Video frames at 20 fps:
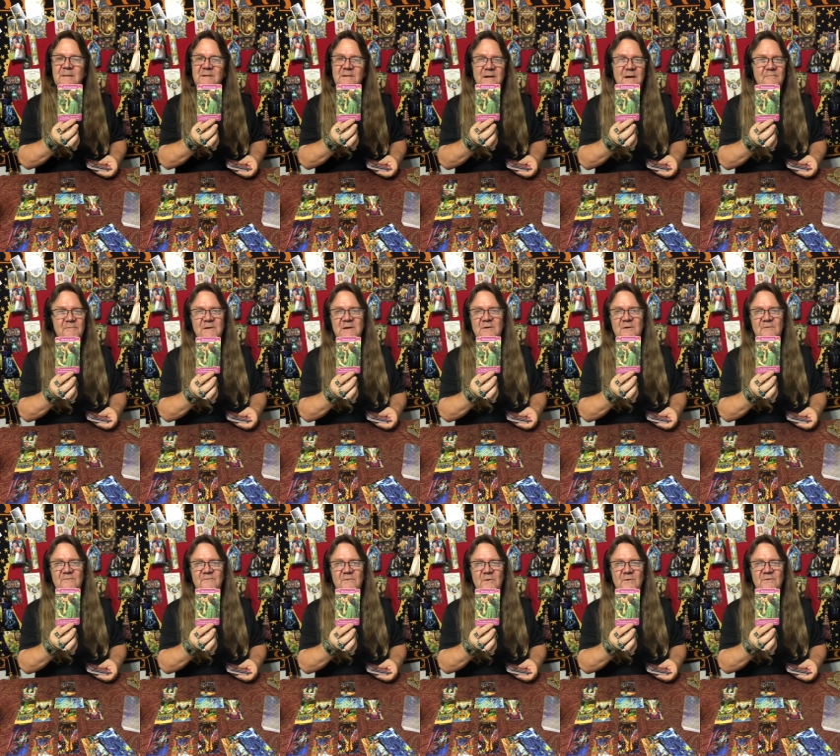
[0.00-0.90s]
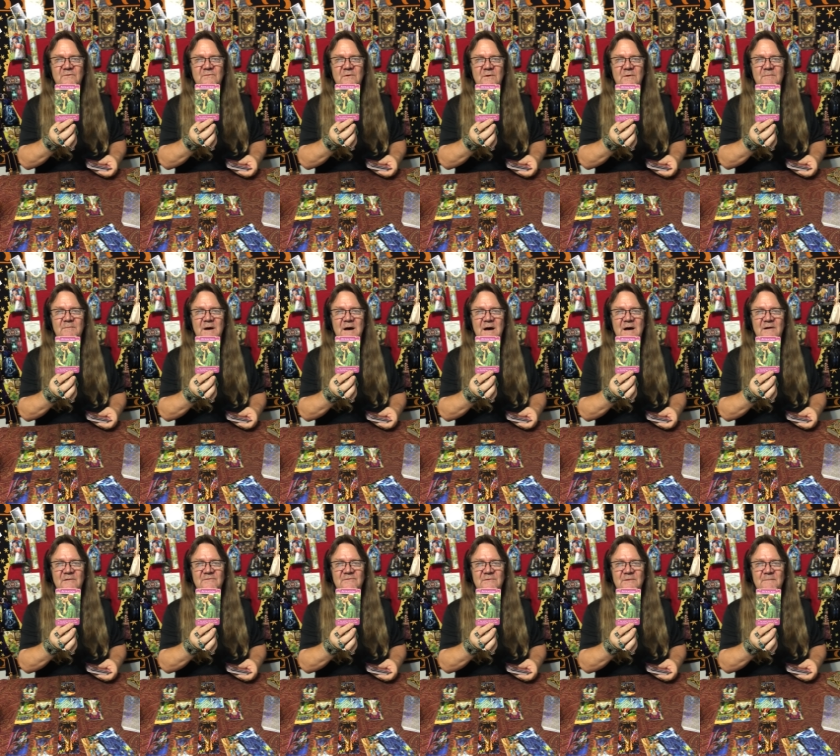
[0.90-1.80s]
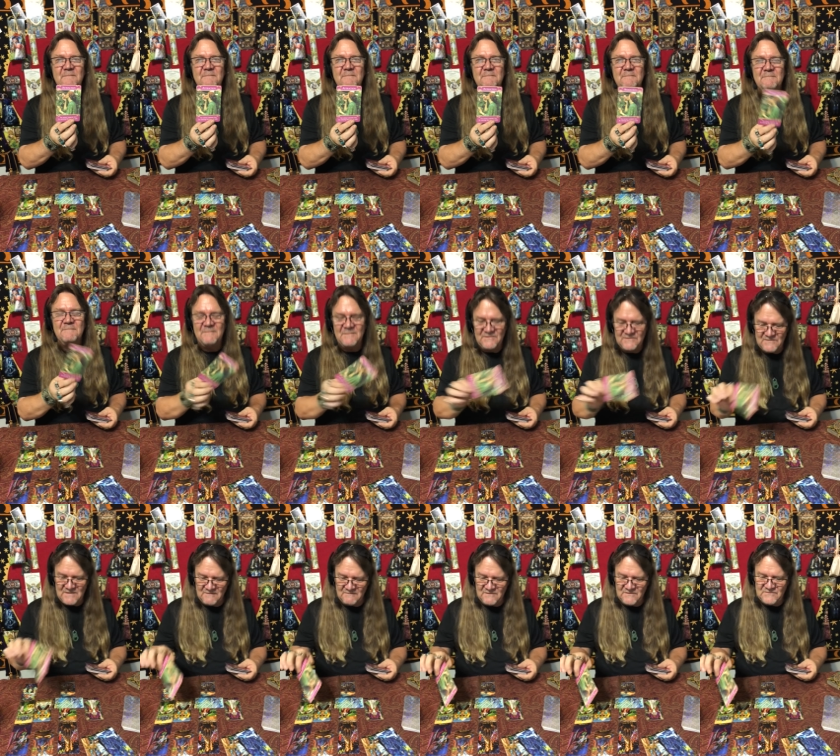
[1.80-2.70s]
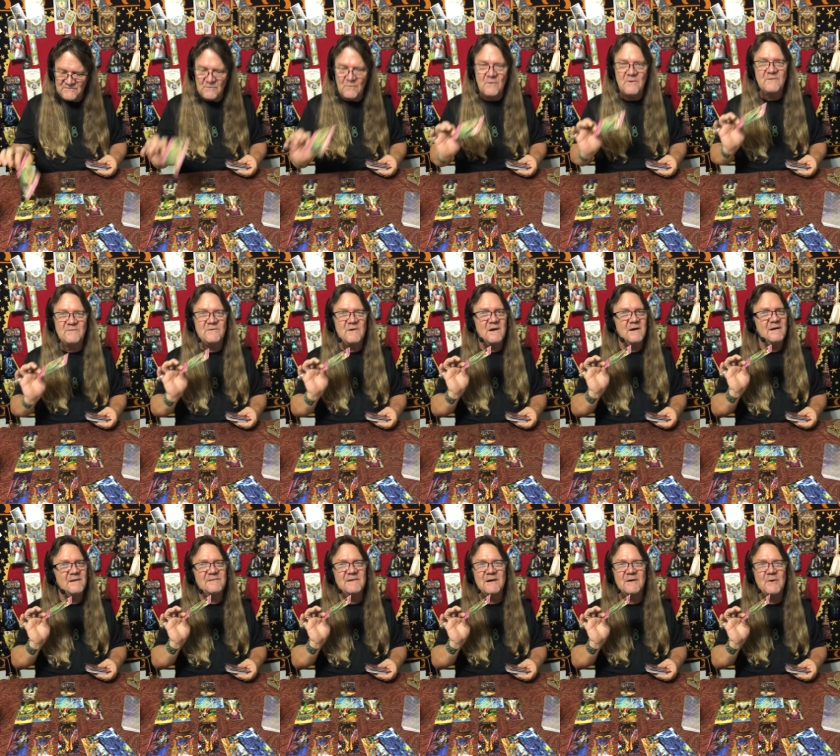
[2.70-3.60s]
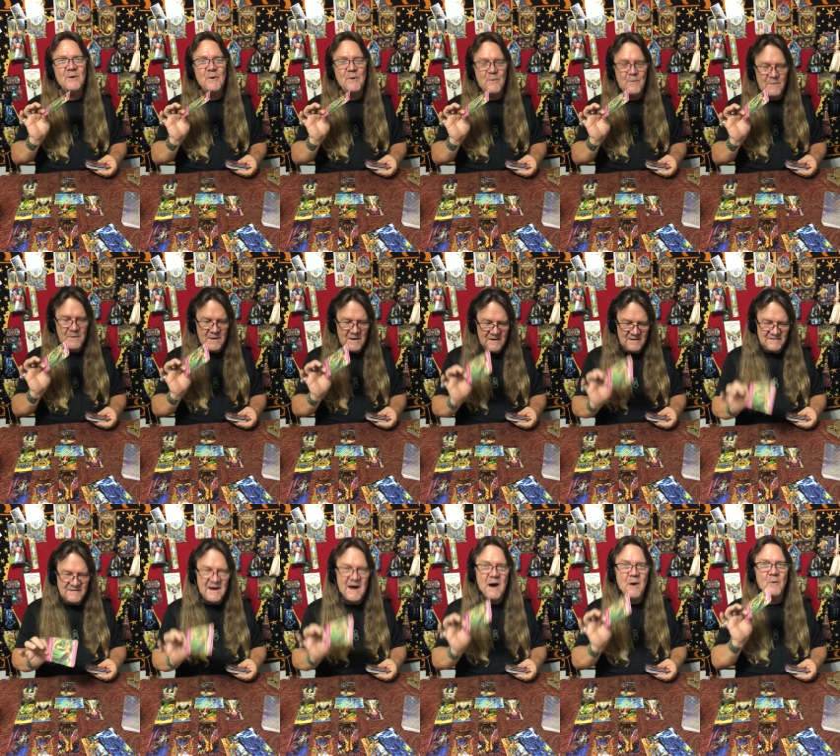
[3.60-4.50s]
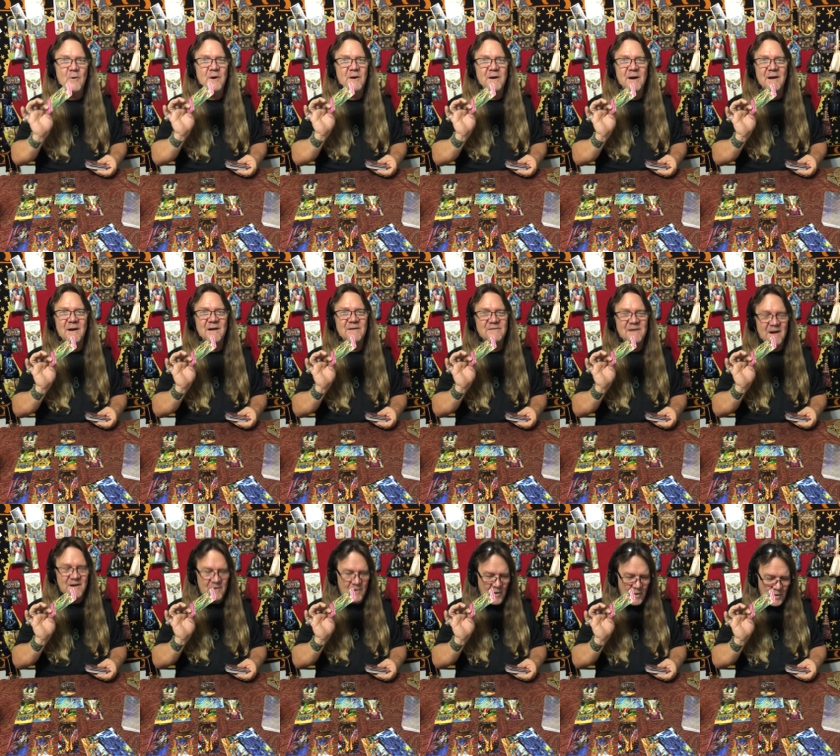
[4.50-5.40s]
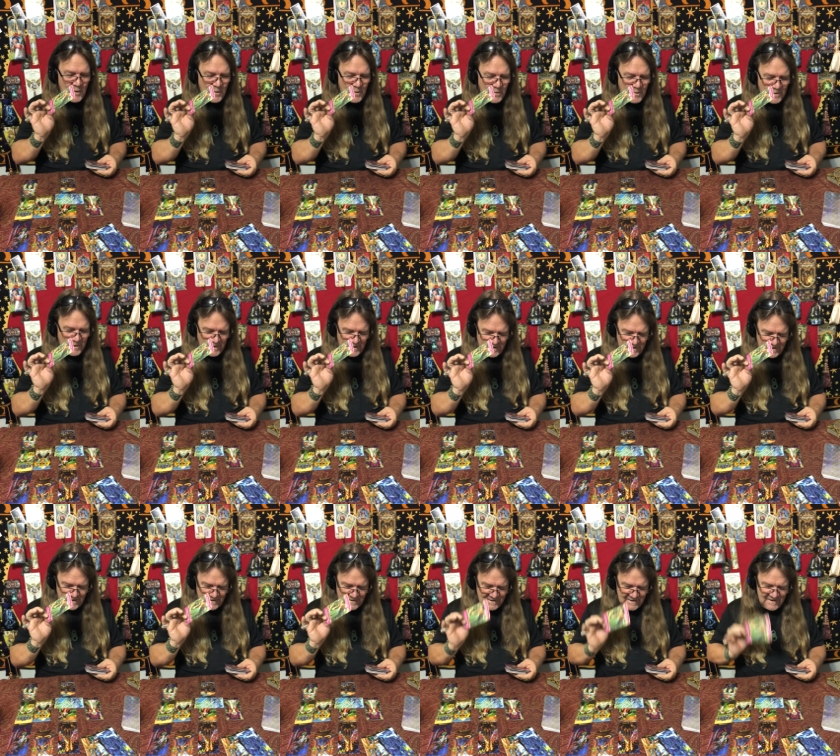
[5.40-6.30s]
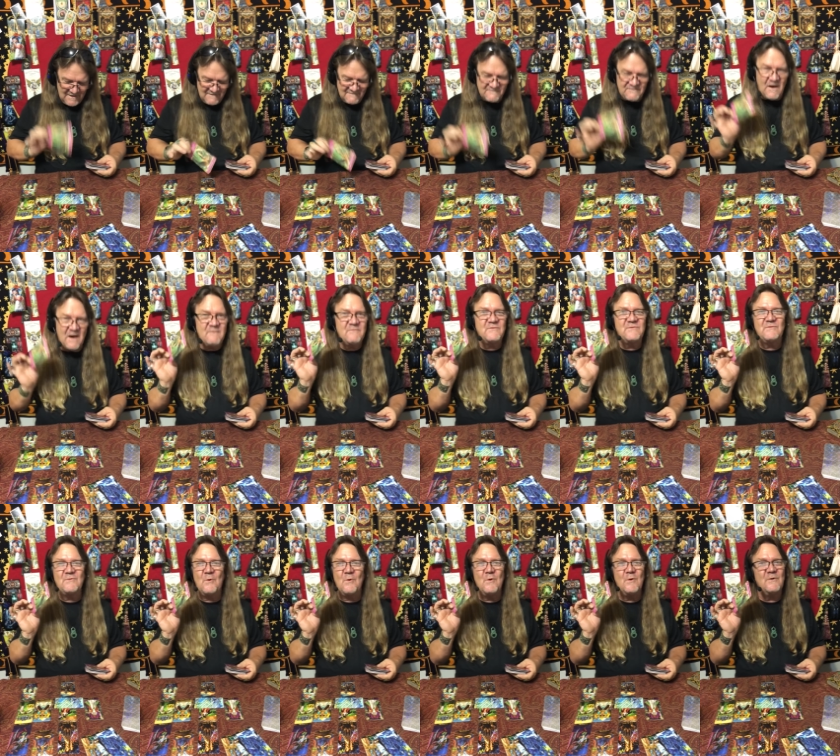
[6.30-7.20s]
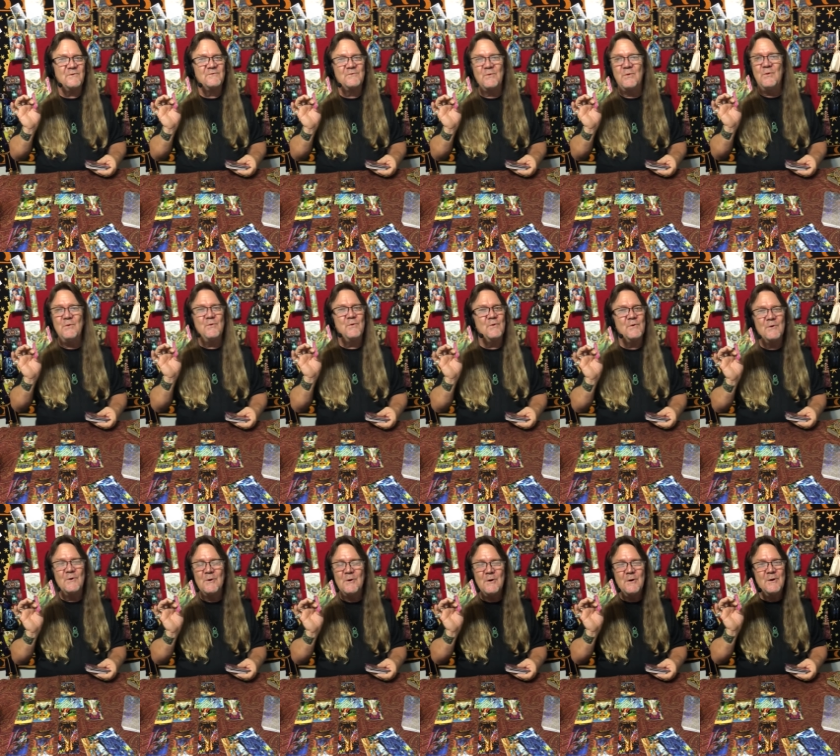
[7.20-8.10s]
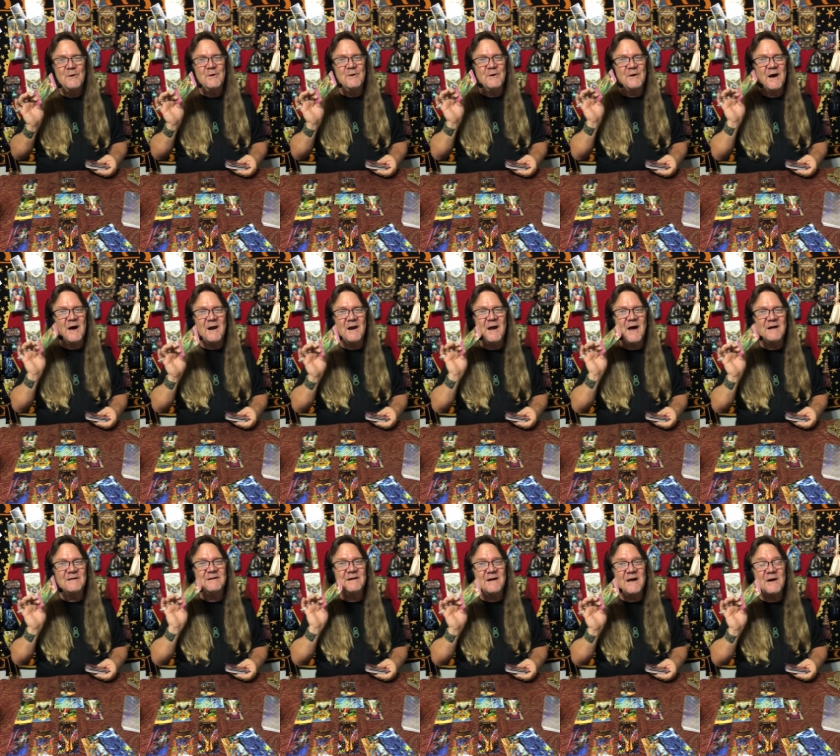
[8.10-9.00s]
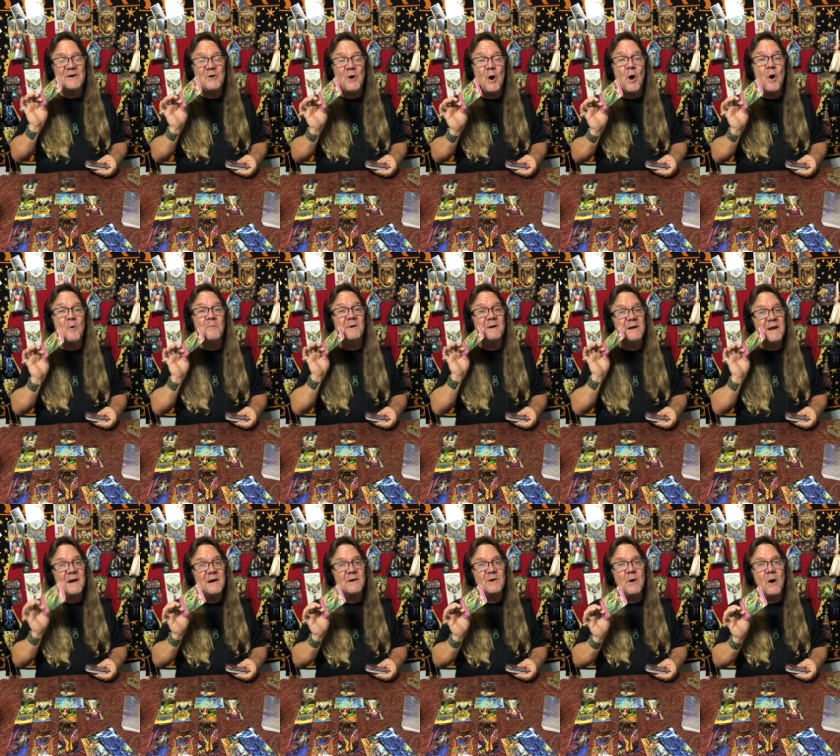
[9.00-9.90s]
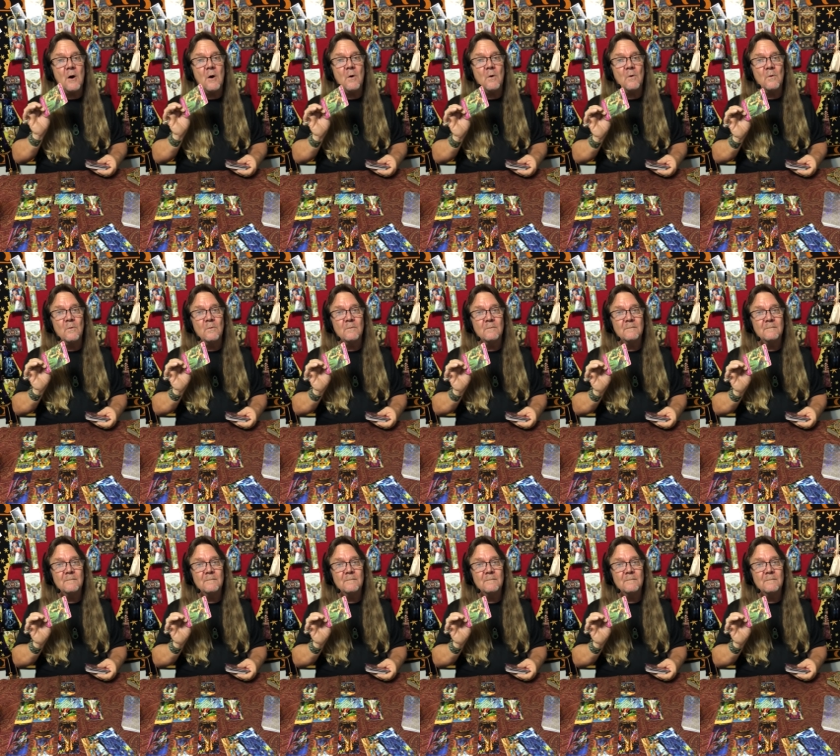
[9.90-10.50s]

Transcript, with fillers: Definitely don't focus on the past. Hmm? Seven of Swords, gotta let that go. Tower, gotta let that go. Huh? Five of Swords, whew. You got a lot to let go, but let it go.